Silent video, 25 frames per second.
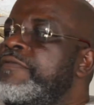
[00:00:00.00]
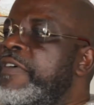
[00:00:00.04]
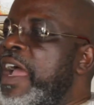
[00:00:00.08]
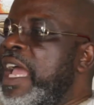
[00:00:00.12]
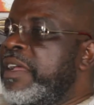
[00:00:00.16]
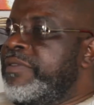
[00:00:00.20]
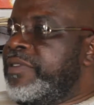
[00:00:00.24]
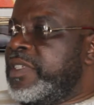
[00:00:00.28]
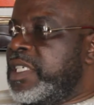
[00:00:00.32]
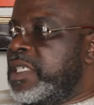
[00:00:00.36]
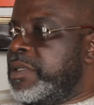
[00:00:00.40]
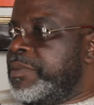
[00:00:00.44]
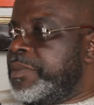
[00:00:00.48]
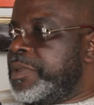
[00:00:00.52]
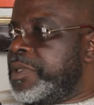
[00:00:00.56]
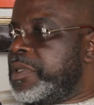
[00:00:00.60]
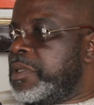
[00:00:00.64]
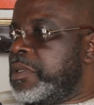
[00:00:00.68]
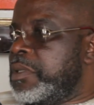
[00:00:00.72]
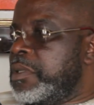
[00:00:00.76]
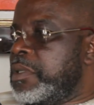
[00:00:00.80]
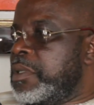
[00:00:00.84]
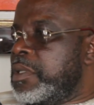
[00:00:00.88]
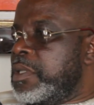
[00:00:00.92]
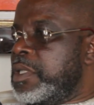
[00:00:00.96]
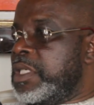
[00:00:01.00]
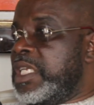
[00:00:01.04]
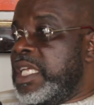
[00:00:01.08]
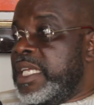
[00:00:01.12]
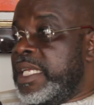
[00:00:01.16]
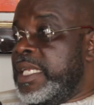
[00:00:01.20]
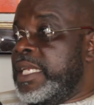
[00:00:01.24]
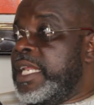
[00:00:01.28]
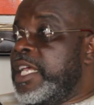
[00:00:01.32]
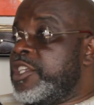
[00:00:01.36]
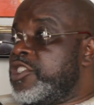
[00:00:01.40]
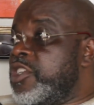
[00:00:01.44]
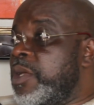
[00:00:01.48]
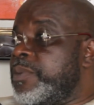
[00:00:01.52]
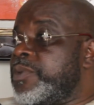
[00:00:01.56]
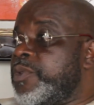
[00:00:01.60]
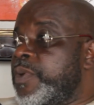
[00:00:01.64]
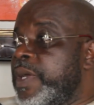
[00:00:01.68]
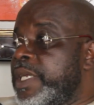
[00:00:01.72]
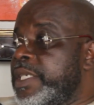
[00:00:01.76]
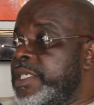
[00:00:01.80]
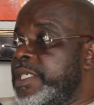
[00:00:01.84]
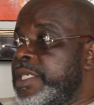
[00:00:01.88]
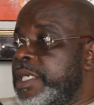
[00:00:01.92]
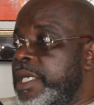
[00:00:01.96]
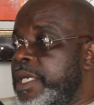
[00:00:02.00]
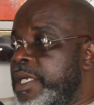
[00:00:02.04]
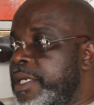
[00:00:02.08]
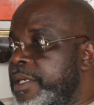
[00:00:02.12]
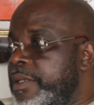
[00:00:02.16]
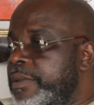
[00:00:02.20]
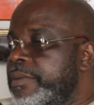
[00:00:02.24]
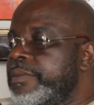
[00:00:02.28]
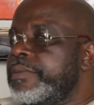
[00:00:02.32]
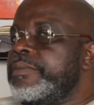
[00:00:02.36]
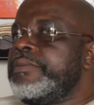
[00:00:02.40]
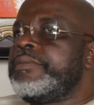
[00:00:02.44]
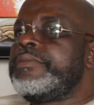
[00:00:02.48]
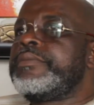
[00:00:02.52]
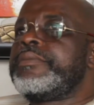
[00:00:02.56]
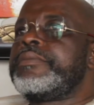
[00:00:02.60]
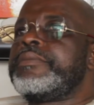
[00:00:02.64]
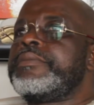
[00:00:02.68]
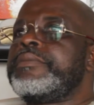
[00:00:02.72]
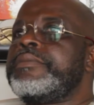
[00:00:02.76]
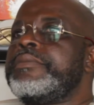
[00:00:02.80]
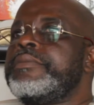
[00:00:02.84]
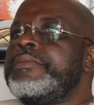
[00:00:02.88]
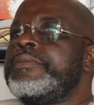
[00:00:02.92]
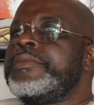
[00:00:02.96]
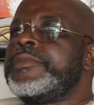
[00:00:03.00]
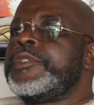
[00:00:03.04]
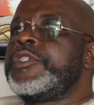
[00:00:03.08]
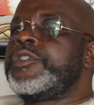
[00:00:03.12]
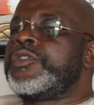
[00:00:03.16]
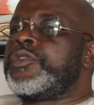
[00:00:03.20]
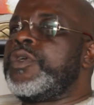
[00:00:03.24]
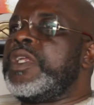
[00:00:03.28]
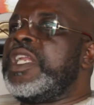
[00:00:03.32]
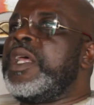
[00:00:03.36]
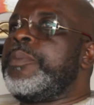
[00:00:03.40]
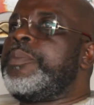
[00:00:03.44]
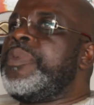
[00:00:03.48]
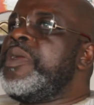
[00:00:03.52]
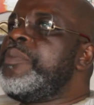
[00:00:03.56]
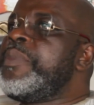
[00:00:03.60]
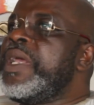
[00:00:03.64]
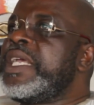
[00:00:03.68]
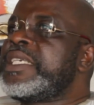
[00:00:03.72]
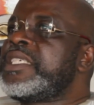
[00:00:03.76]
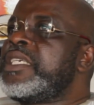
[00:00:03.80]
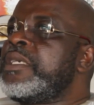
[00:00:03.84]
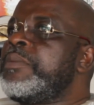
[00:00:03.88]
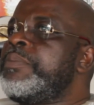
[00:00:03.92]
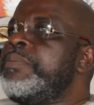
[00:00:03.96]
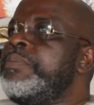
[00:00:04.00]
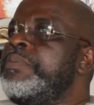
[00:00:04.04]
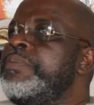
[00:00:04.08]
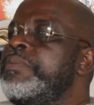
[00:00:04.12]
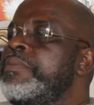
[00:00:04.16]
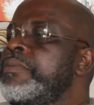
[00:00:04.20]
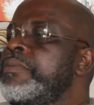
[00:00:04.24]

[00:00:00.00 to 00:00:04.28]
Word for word: five teams in the subsequent year. So the Premiership